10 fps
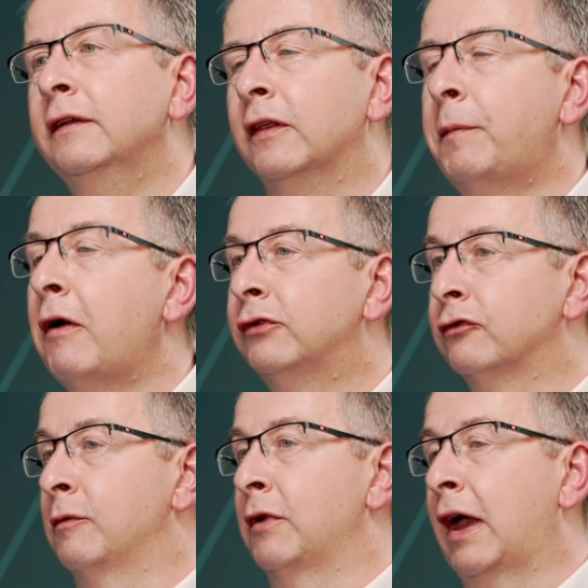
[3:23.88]
Now, the Paris
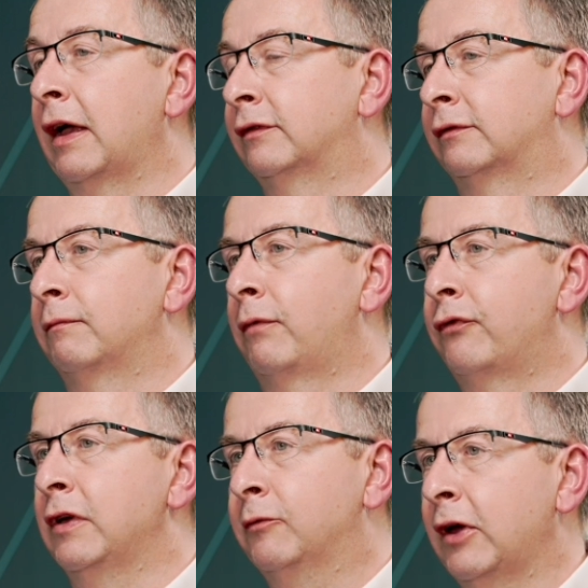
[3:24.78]
Agreement has
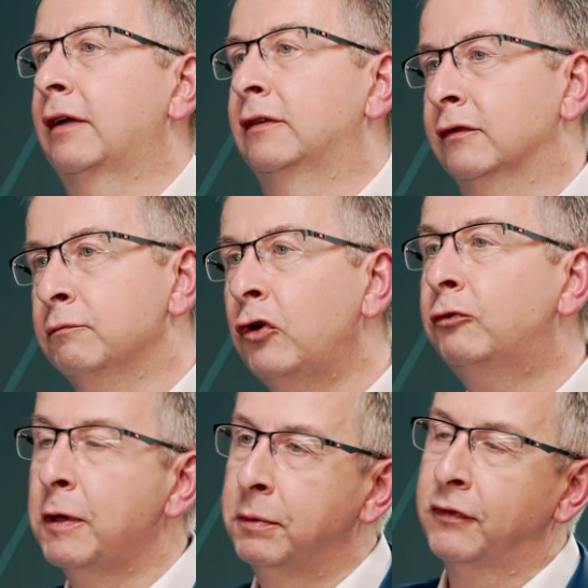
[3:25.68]
three objectives.
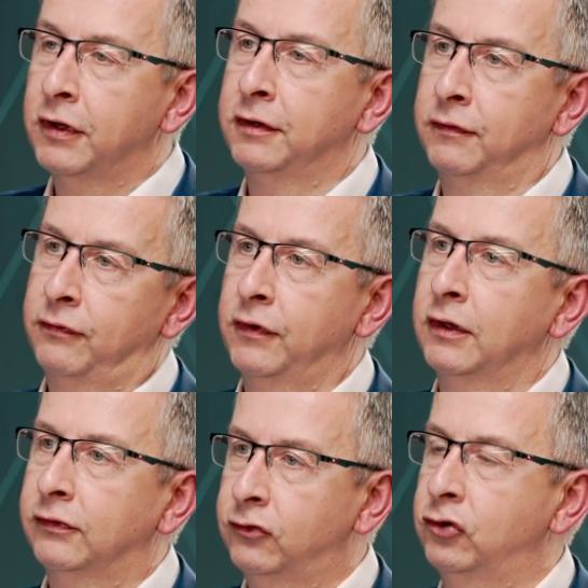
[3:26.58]
Most people have heard of the
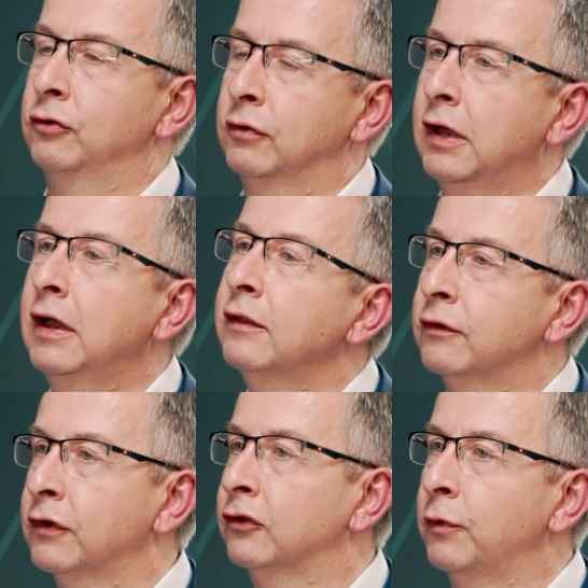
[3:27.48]
first two.
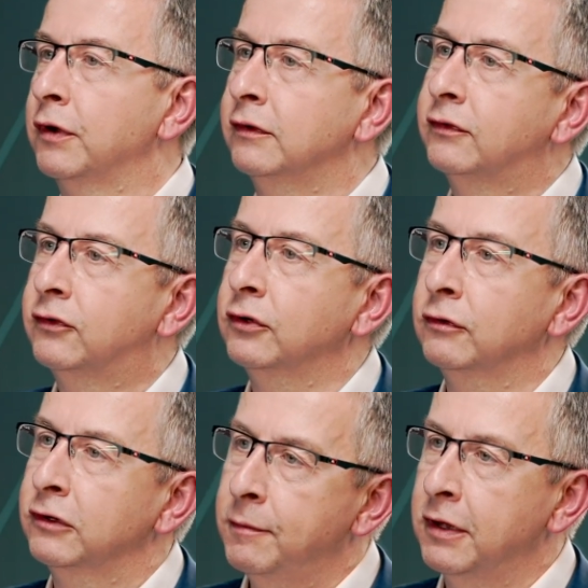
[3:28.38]
The first one is
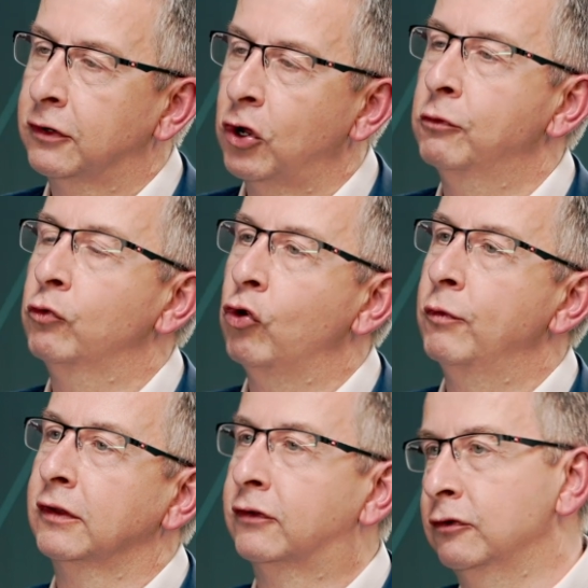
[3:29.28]
to limit global
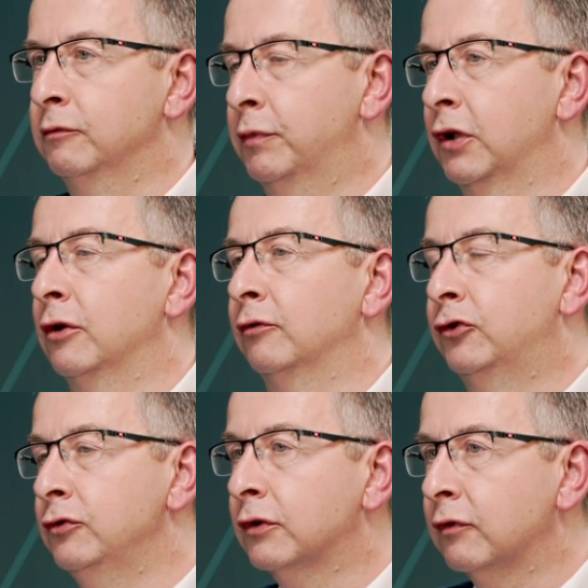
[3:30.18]
warming to below
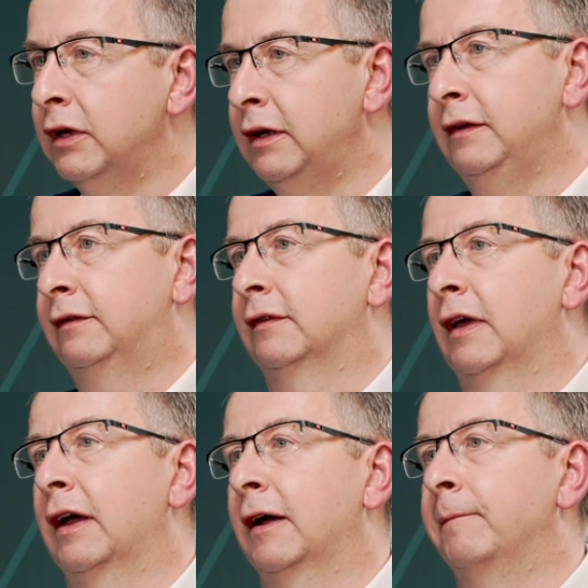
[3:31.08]
two degrees
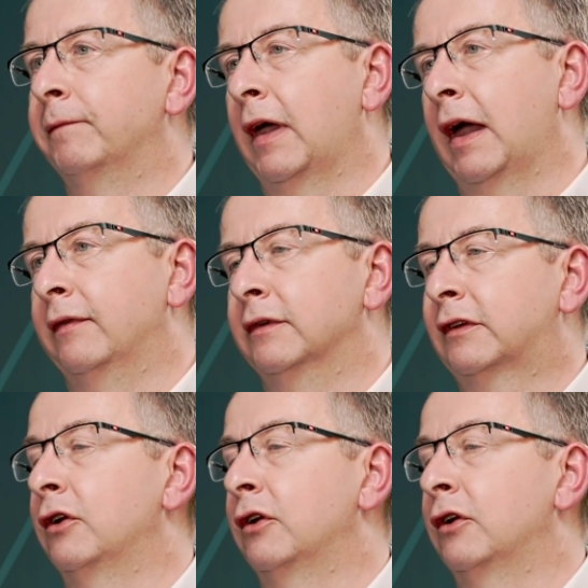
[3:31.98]
um, and as